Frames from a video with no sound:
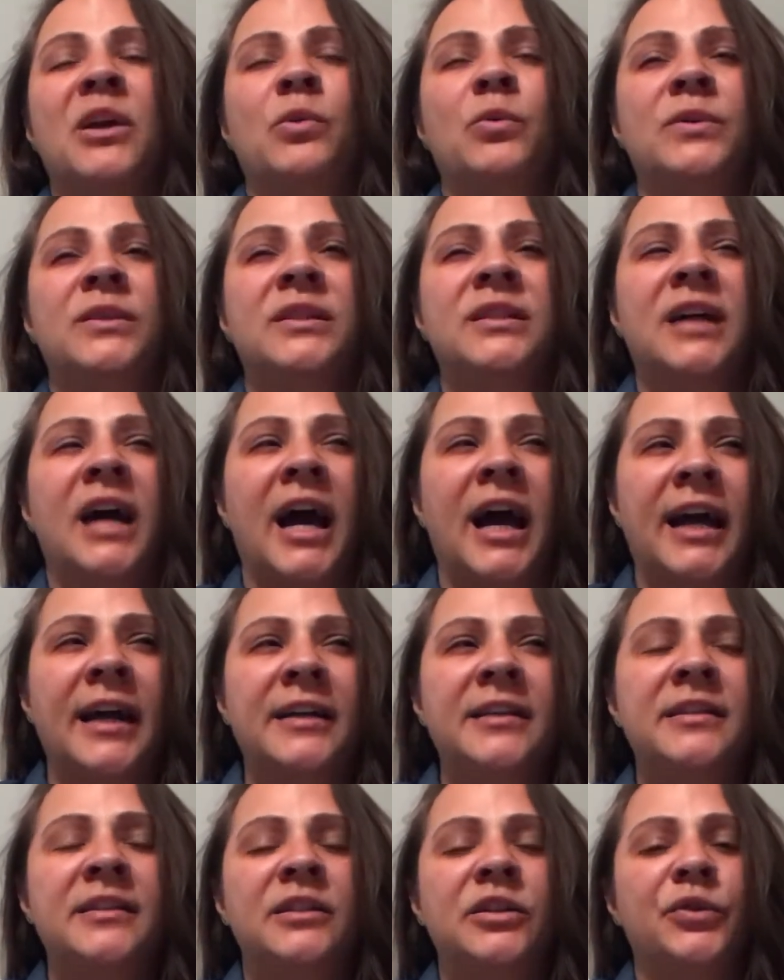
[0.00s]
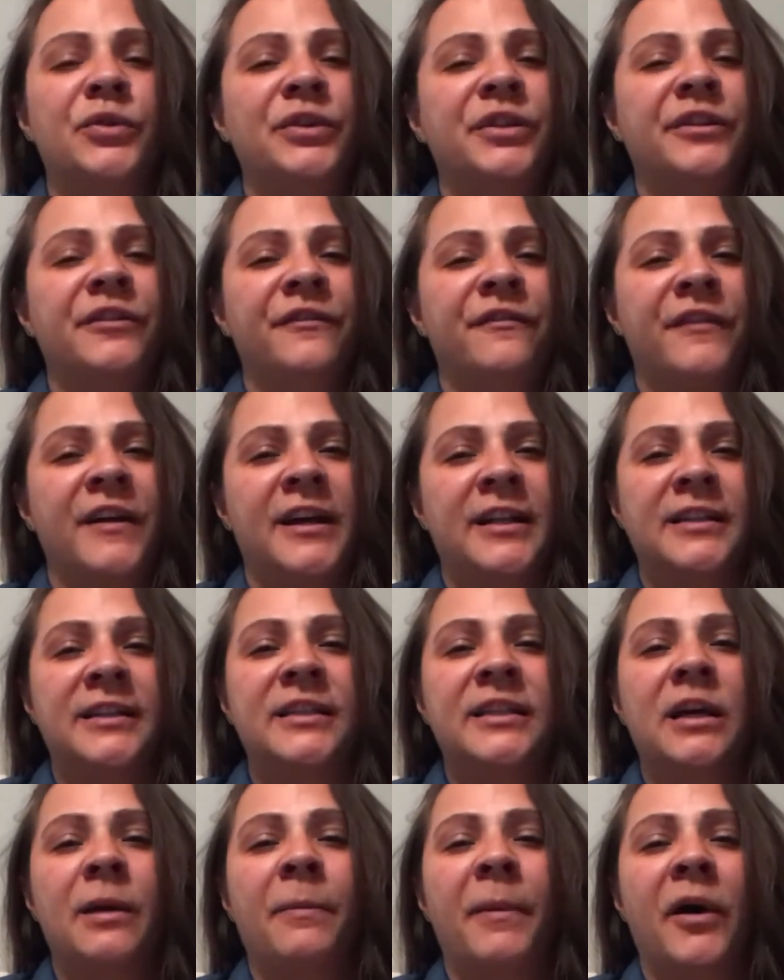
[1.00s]
was kind of still in the
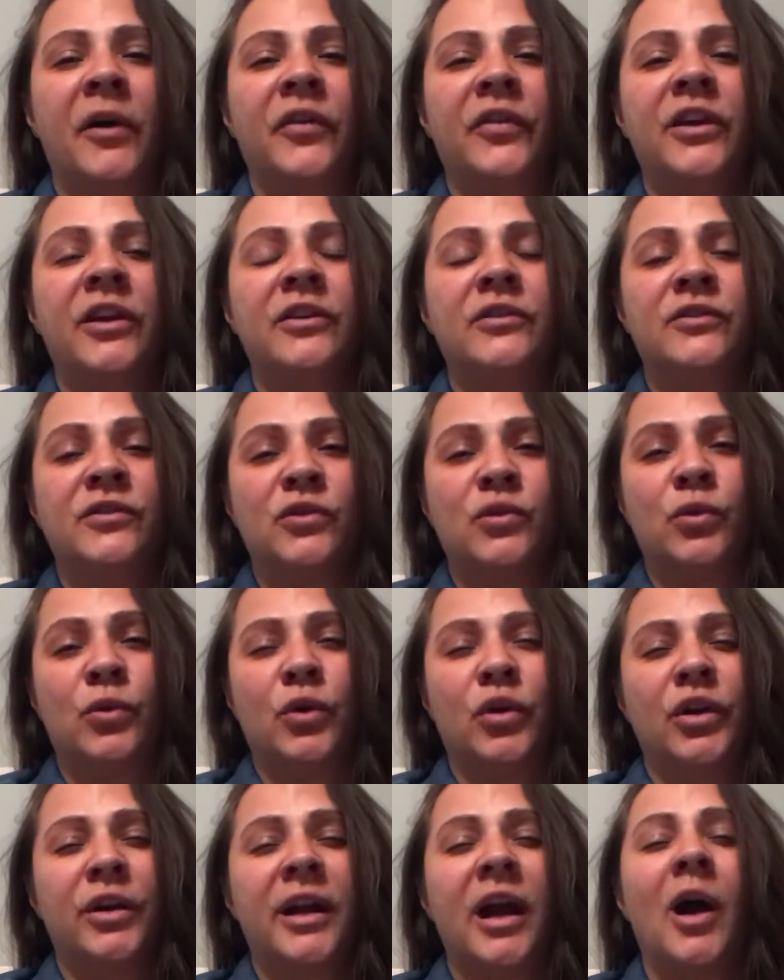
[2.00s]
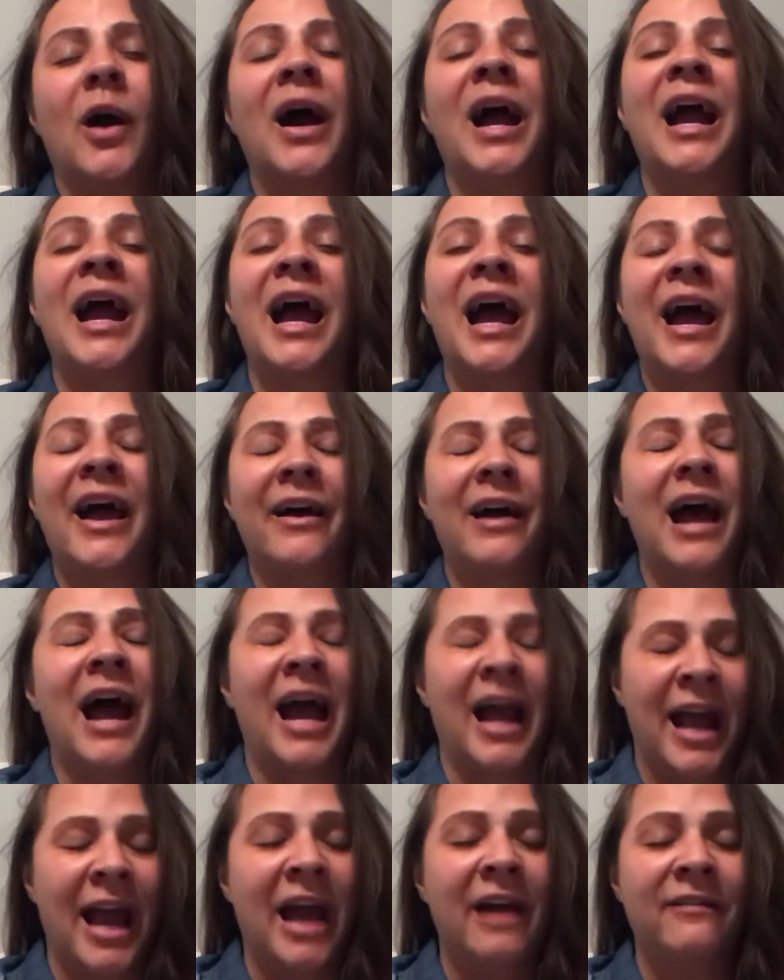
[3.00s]
fence about the azure. Now
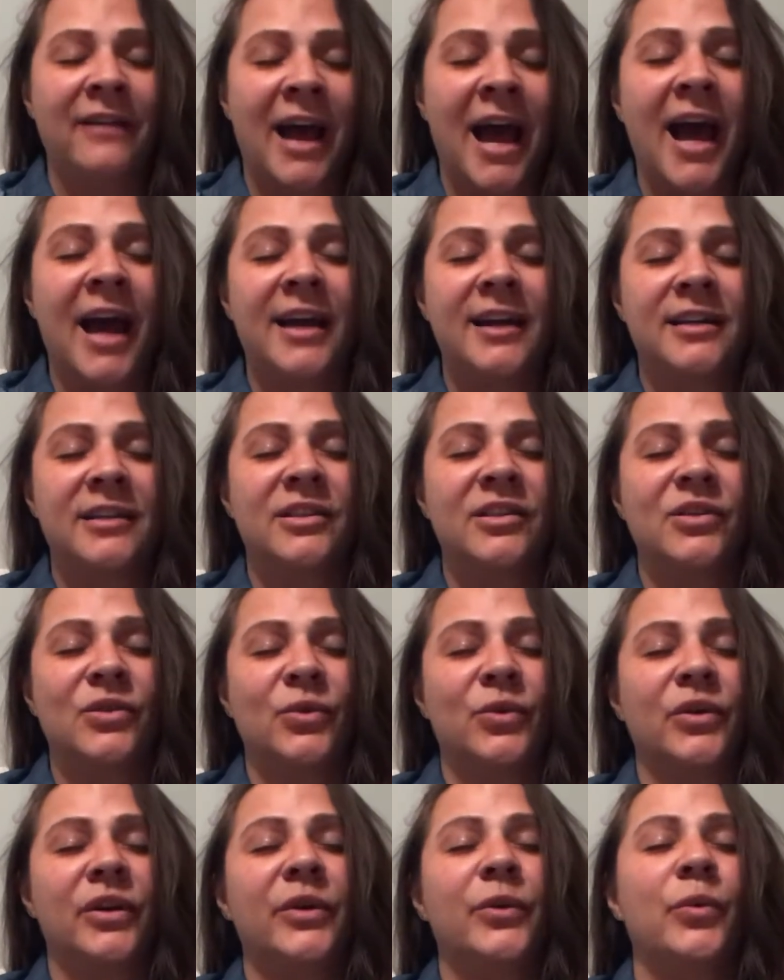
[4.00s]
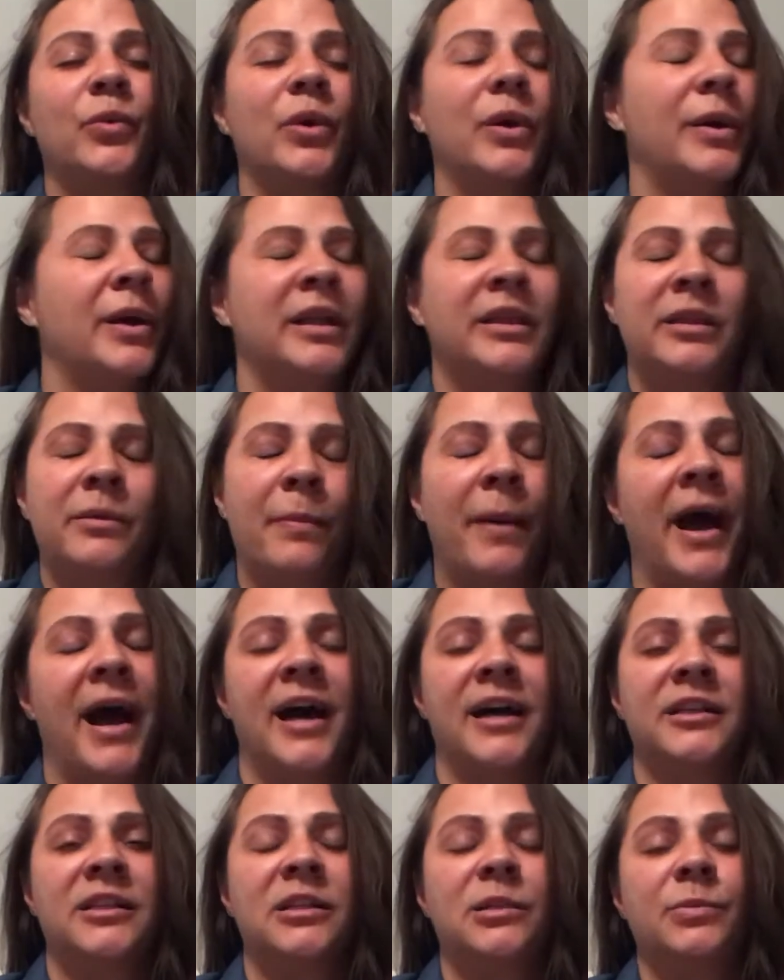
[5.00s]
I have had azure in the
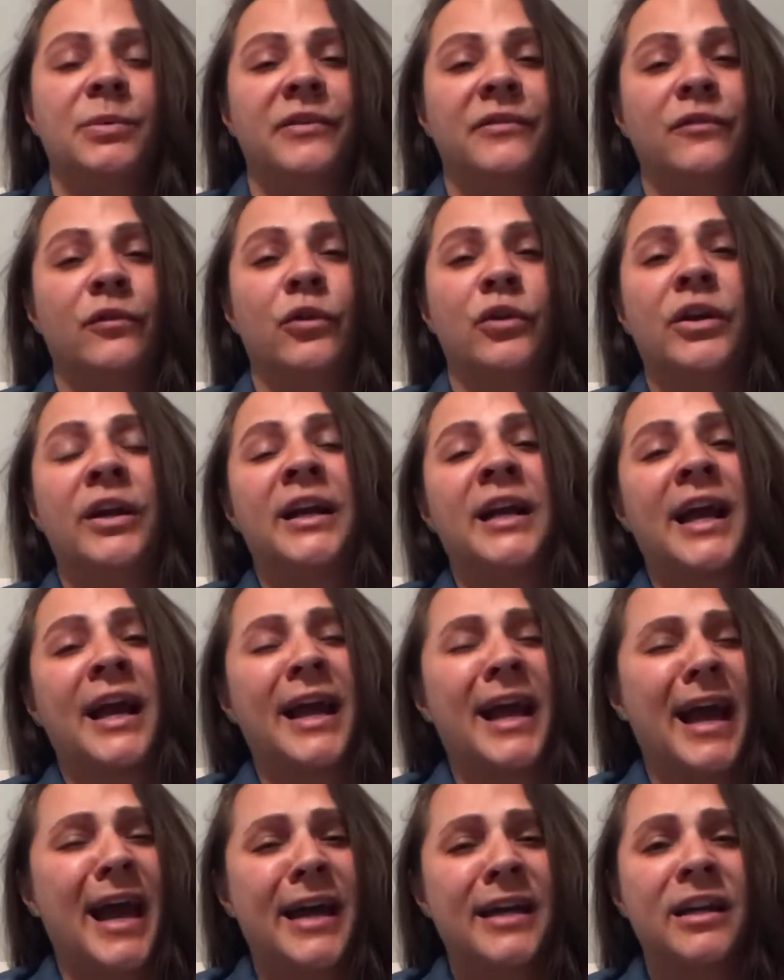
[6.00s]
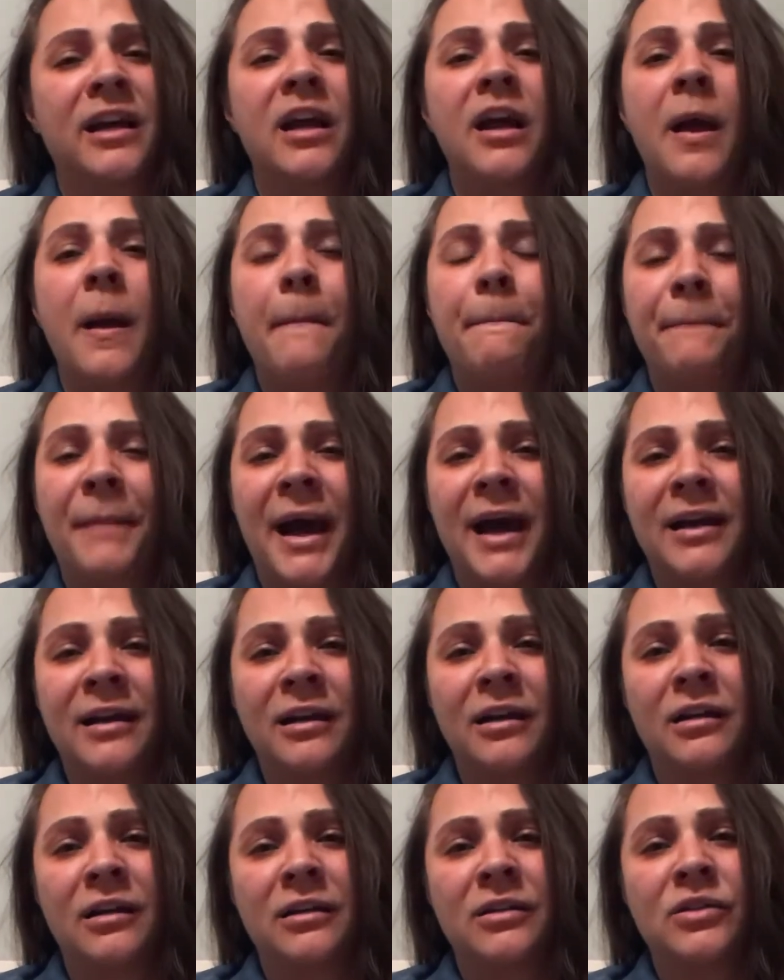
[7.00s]
past before, and I had bad
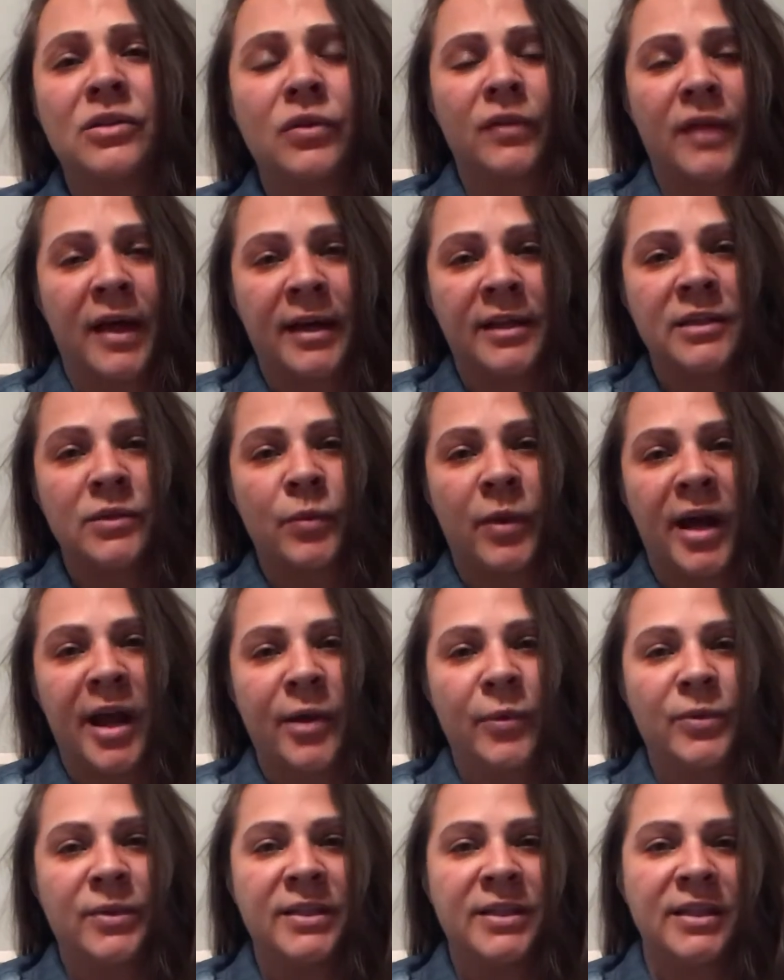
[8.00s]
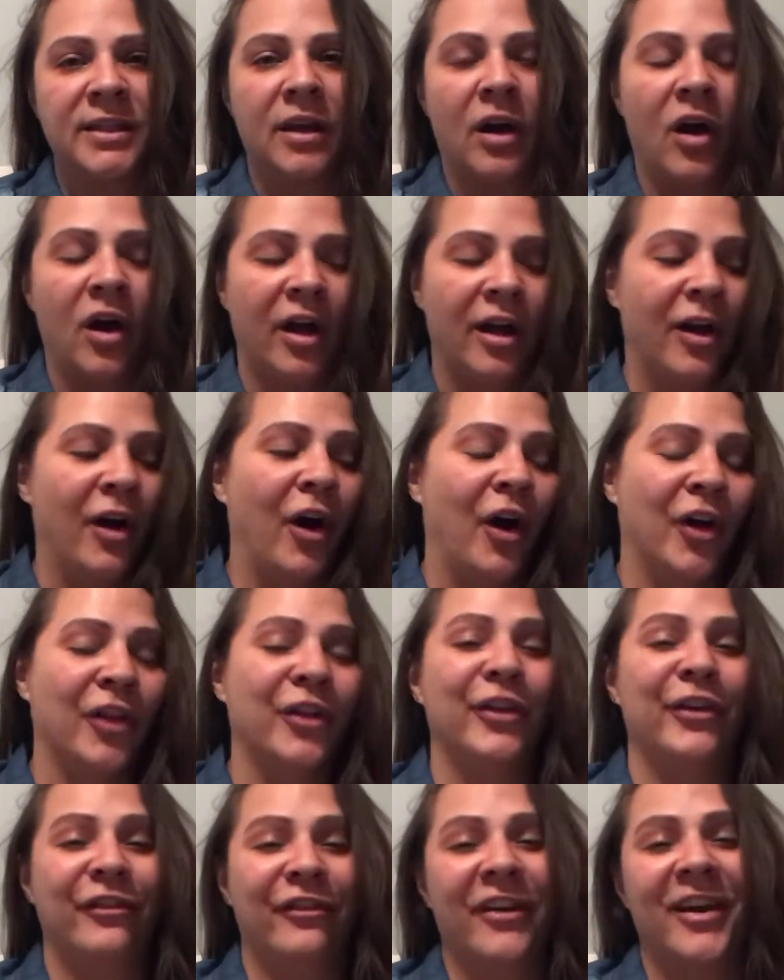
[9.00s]
luck, that is why I was
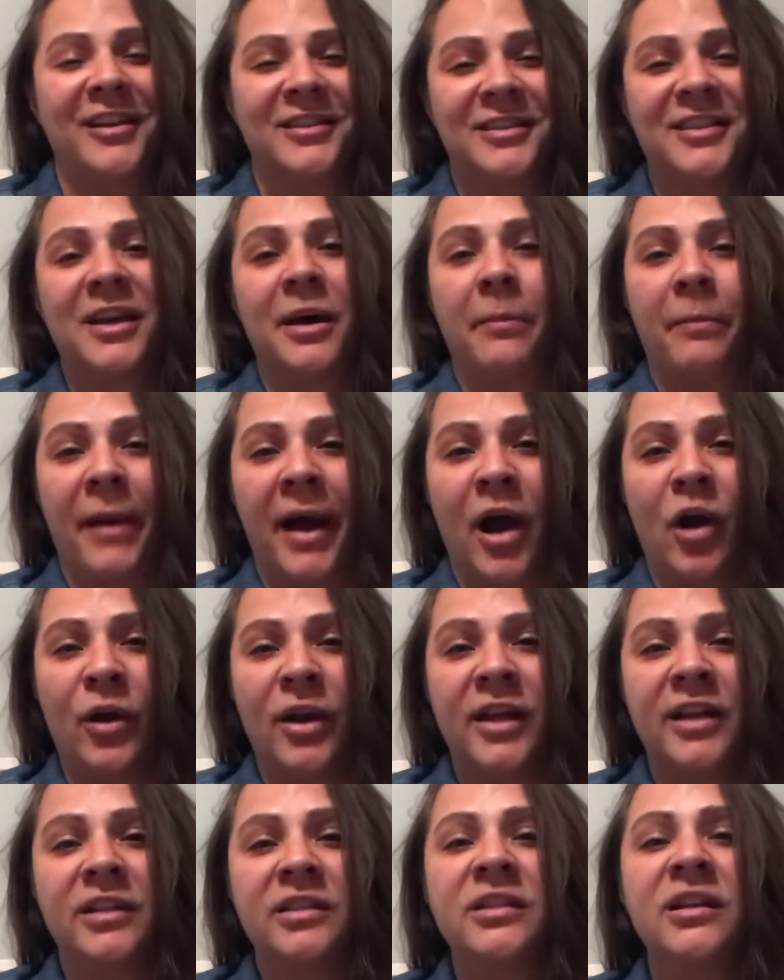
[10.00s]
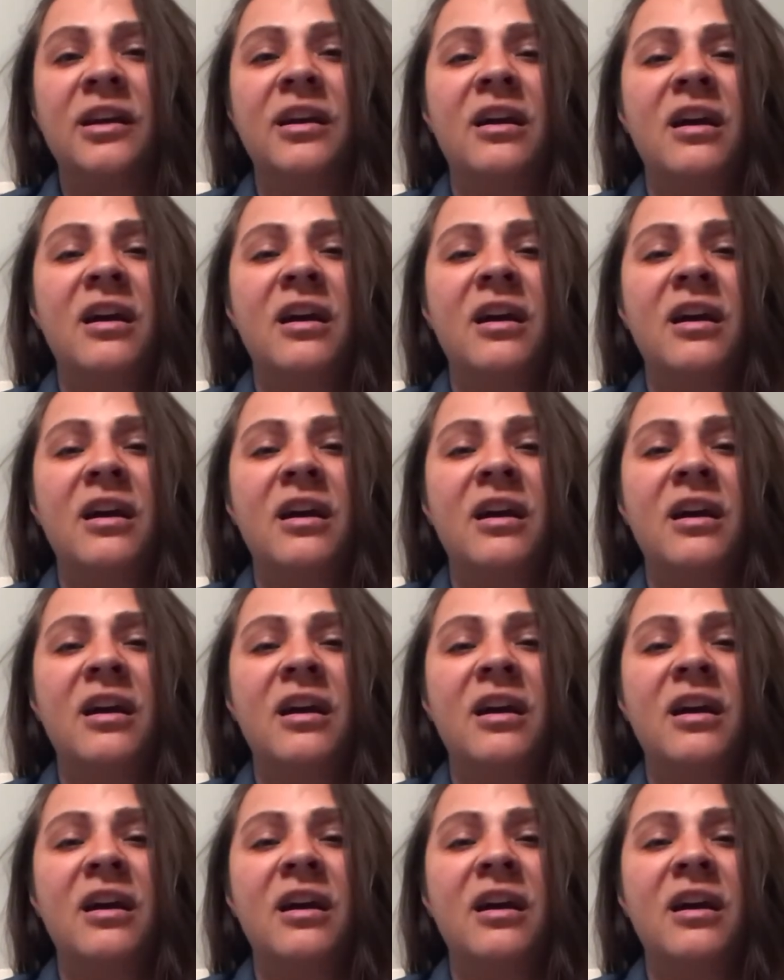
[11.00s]
on the fence about it.